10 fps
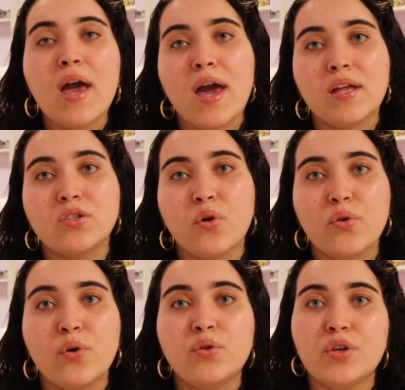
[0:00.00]
and
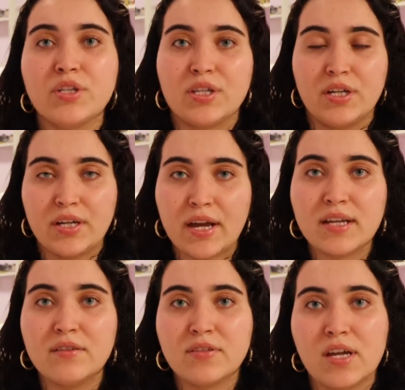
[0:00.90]
although there's a
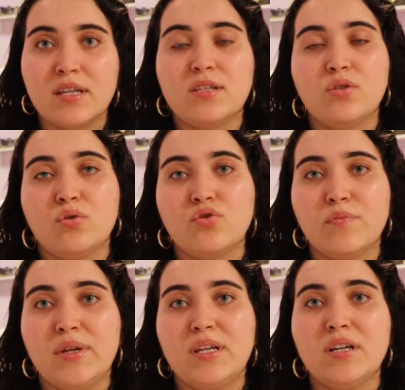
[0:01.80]
negative side to social
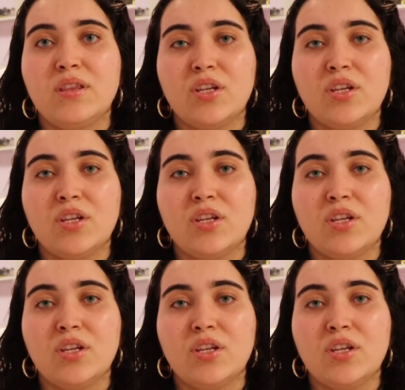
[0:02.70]
media,